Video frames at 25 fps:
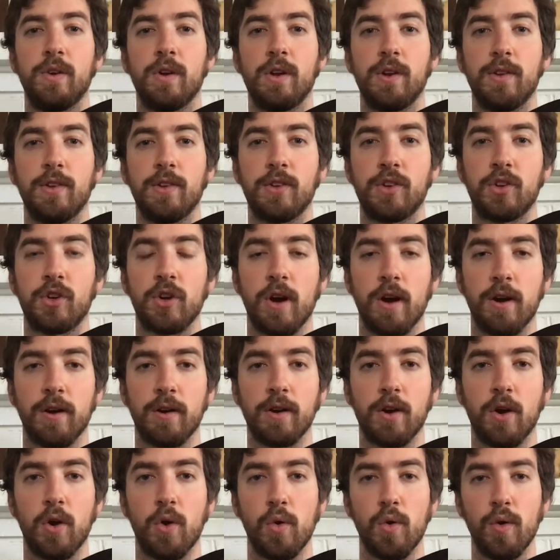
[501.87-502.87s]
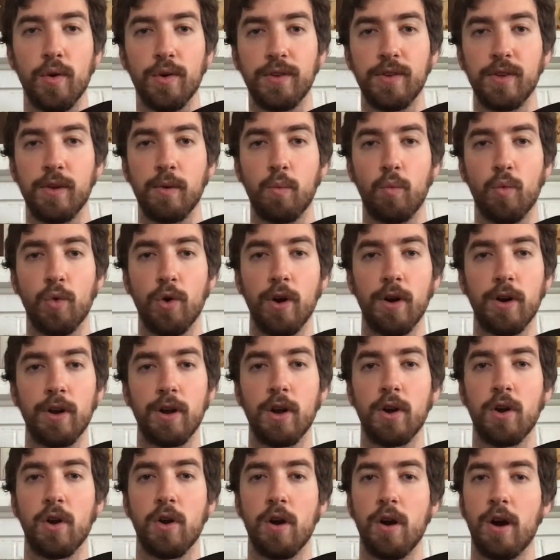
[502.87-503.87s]
construct chords and work
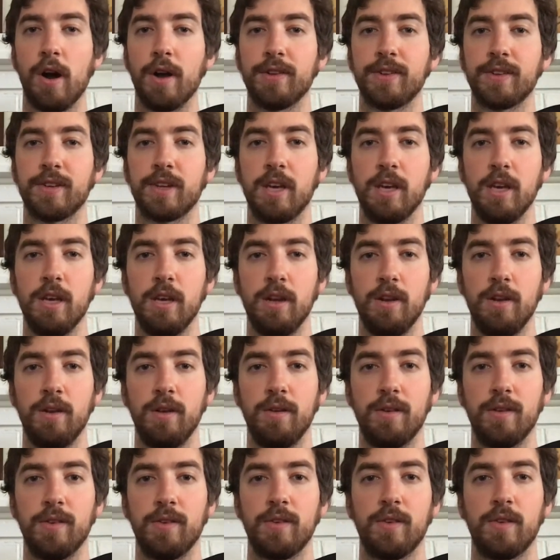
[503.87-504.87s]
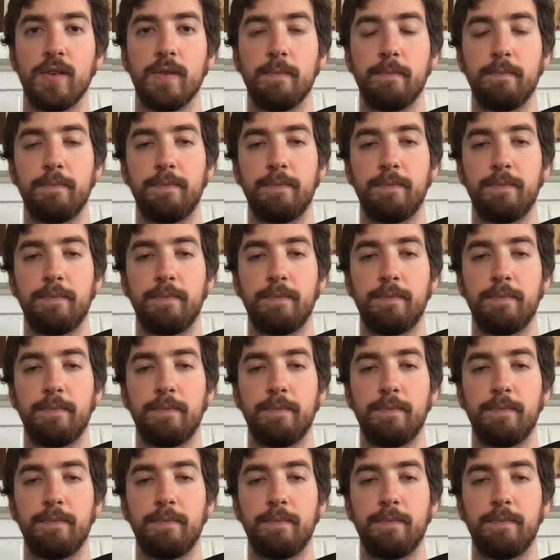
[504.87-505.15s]
across keys.